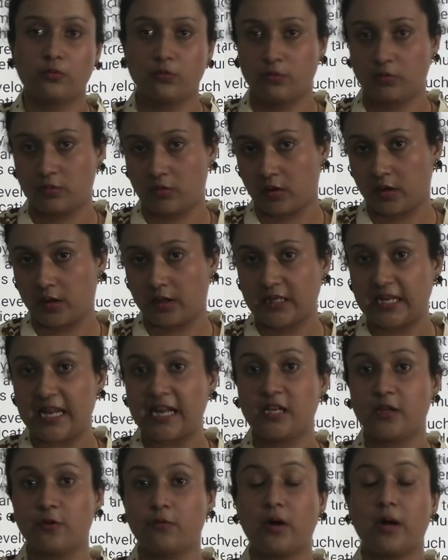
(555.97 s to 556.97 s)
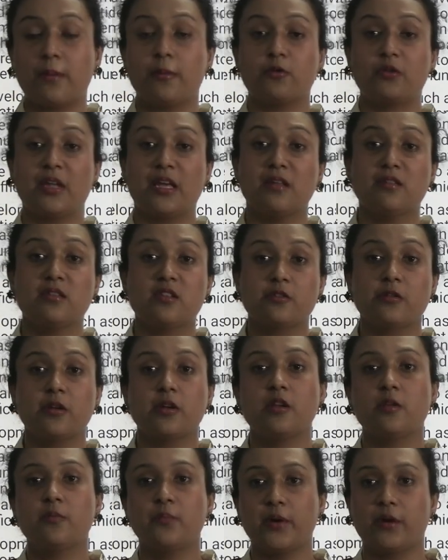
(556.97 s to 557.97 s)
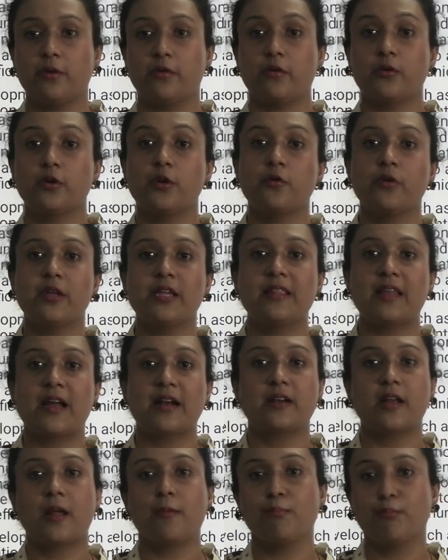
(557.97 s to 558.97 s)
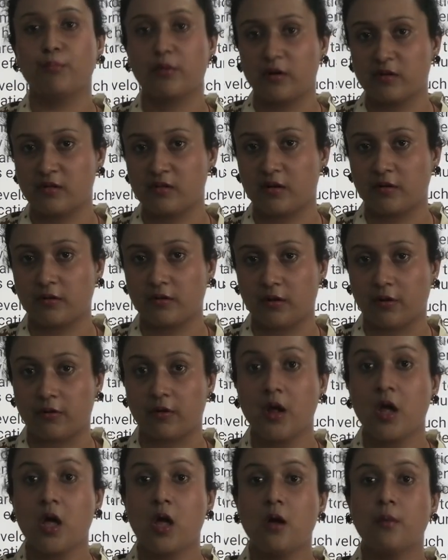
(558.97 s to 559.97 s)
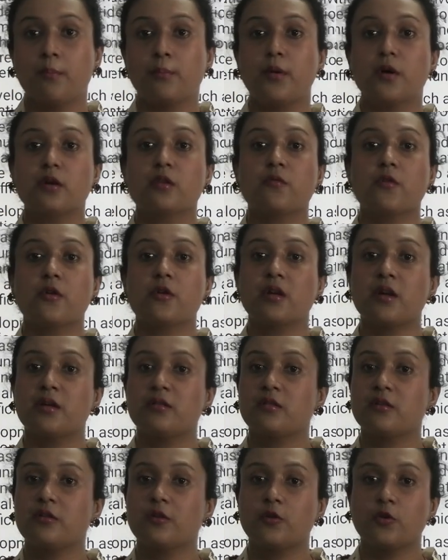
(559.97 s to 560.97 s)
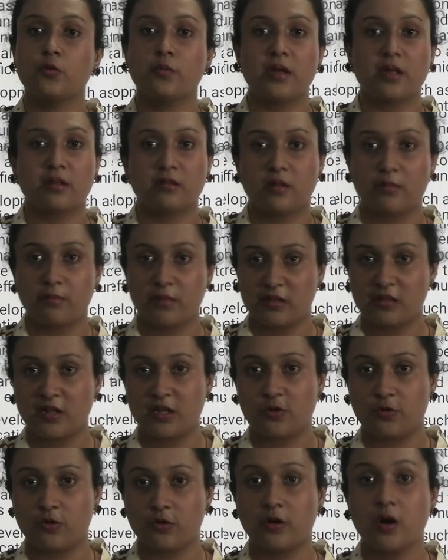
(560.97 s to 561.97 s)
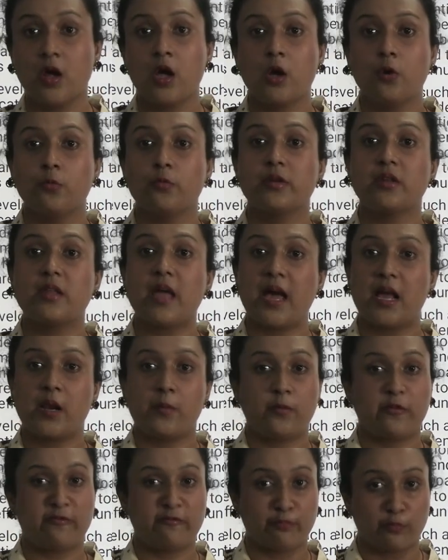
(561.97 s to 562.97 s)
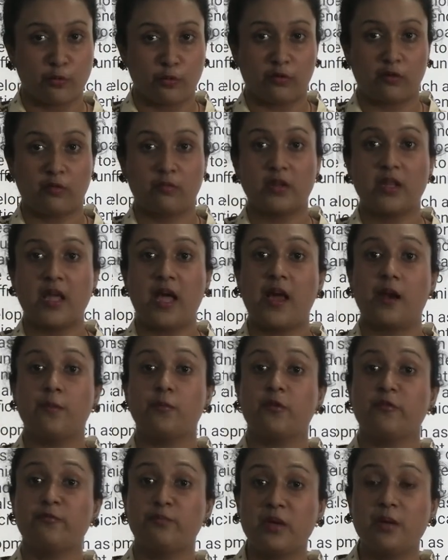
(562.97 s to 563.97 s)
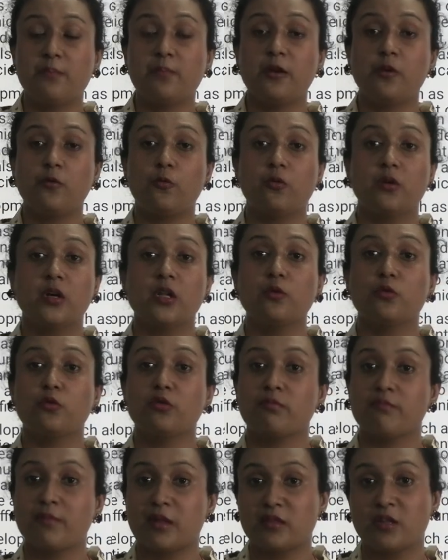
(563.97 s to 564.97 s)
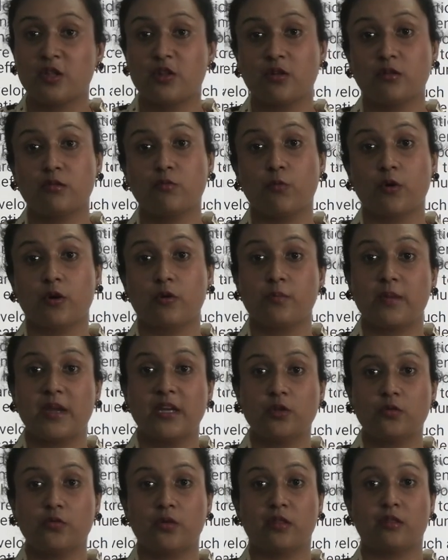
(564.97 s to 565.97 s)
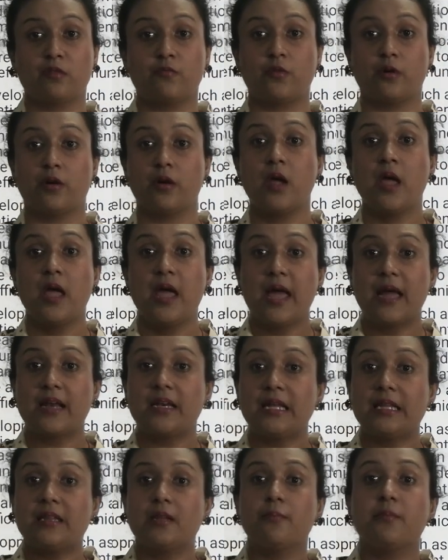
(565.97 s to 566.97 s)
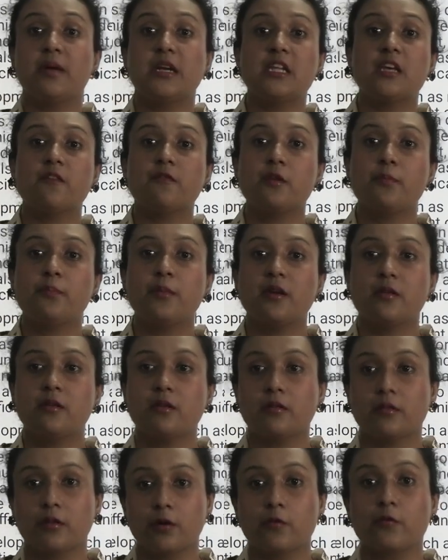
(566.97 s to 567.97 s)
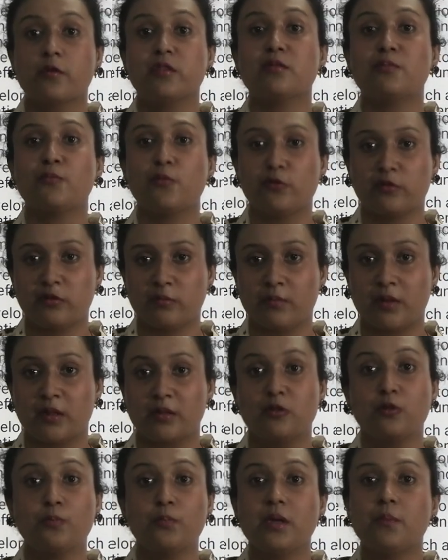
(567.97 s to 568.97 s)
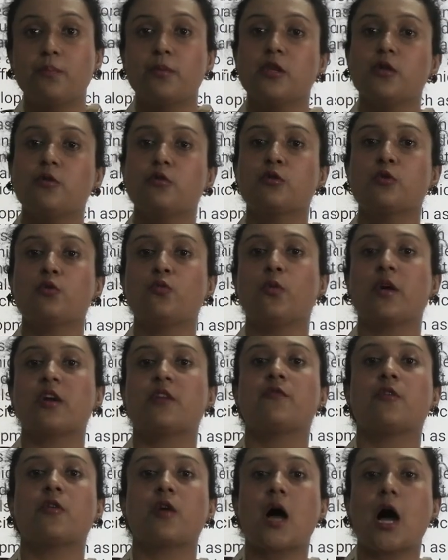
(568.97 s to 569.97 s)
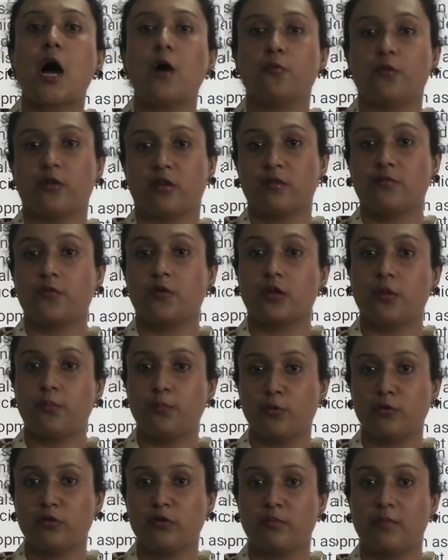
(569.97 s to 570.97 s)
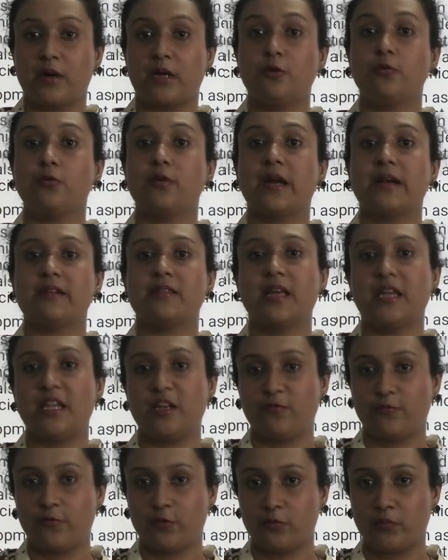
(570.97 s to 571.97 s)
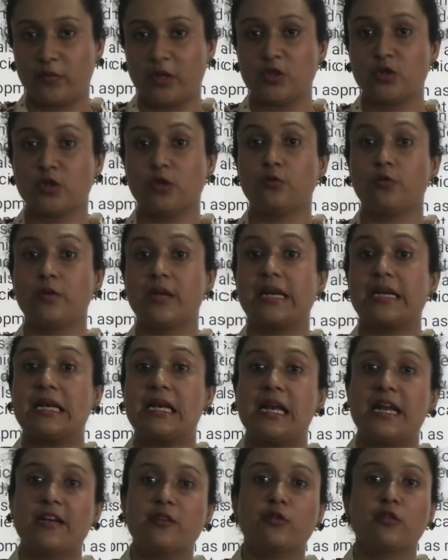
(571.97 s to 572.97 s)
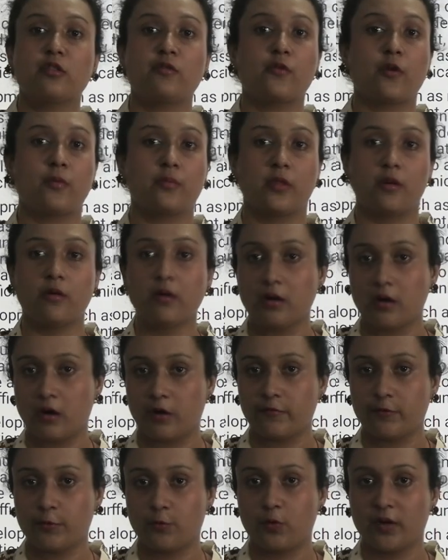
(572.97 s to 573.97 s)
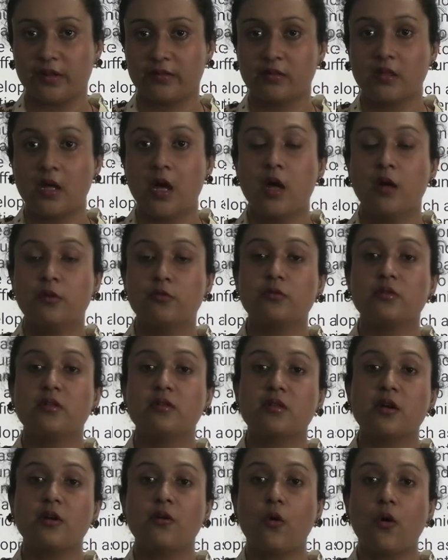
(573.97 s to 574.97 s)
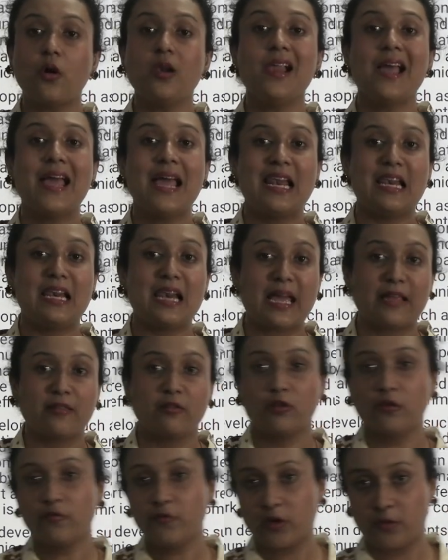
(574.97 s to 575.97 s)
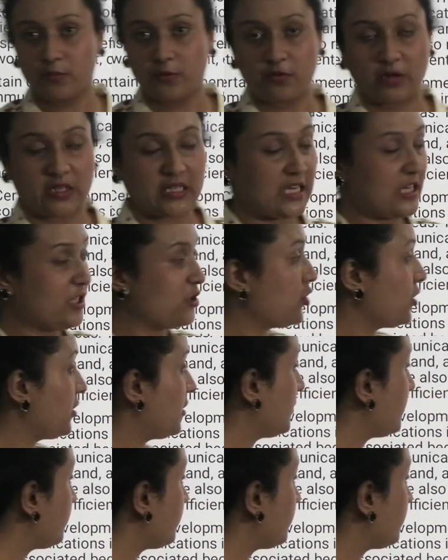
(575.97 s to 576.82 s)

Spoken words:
tell you about the historical period, during that time birds are there. Birds were considered to be as the messenger. With the help of boats, with the help of people, only those messages were being transferred. And in the medieval period, there was postman. So people used to wait for hours for the postman to get the information, to get letters from their loved ones. So these are all lines of communication.